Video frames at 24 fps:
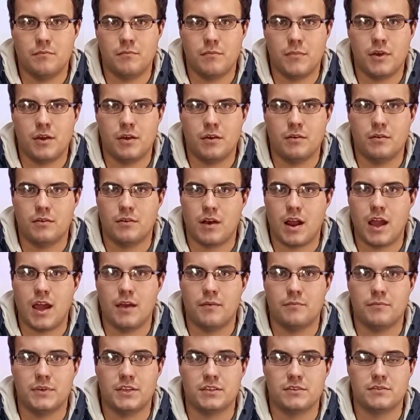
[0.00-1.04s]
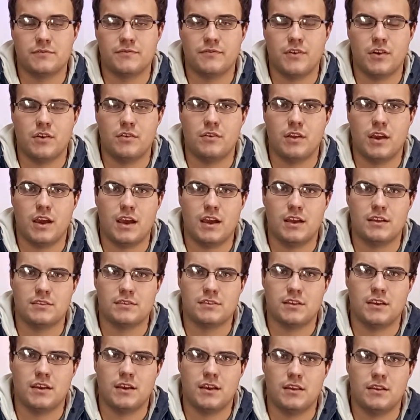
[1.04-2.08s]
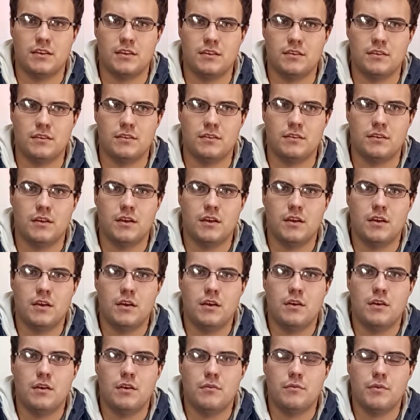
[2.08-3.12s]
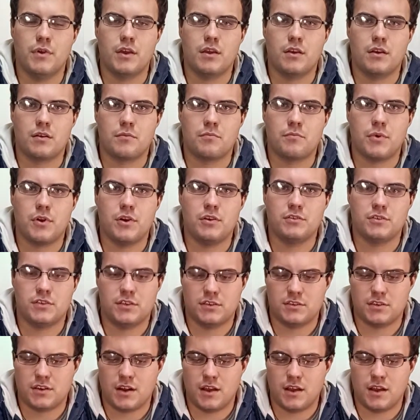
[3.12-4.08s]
RAM this phone has and the weaker processor.